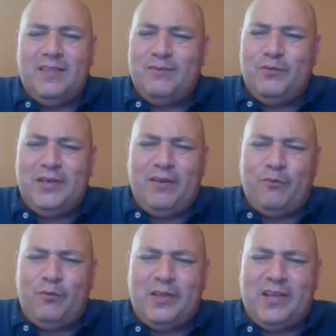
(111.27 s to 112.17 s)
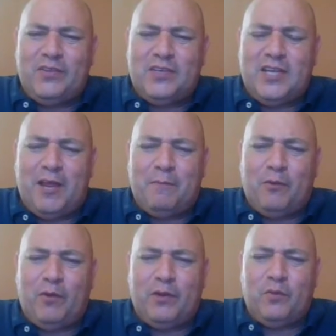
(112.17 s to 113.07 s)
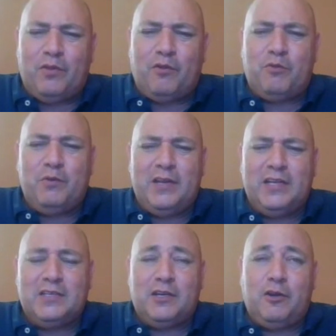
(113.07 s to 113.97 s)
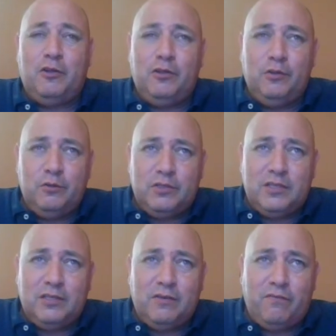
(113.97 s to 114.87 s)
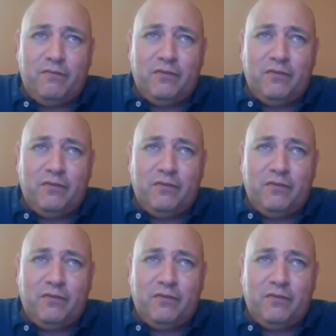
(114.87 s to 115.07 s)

that we never really got the timing right, whether 3 days includes the